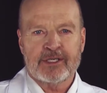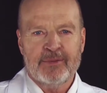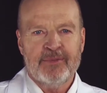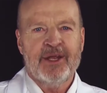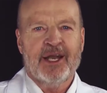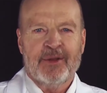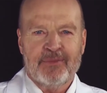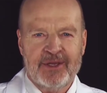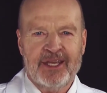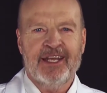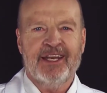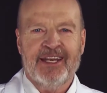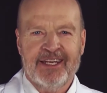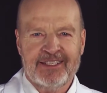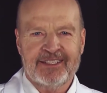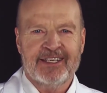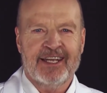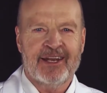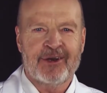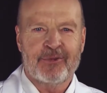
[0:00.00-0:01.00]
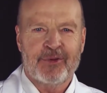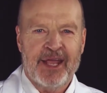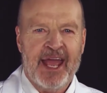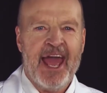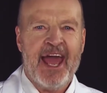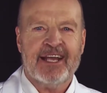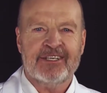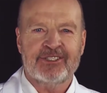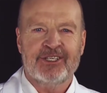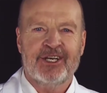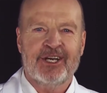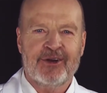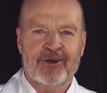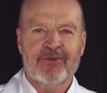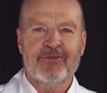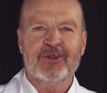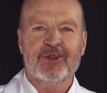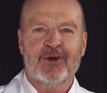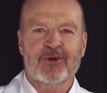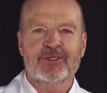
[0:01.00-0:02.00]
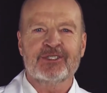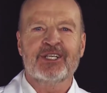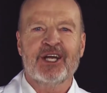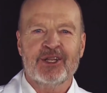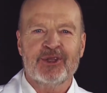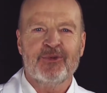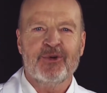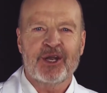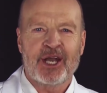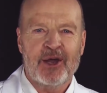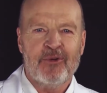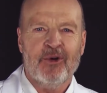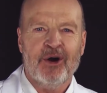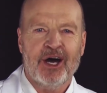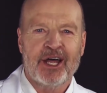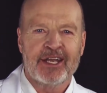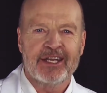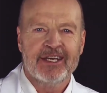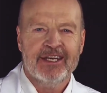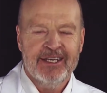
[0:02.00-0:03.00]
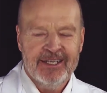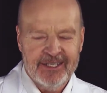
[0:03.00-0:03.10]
I mean, I'm getting a reaction here even though it's not the one I want.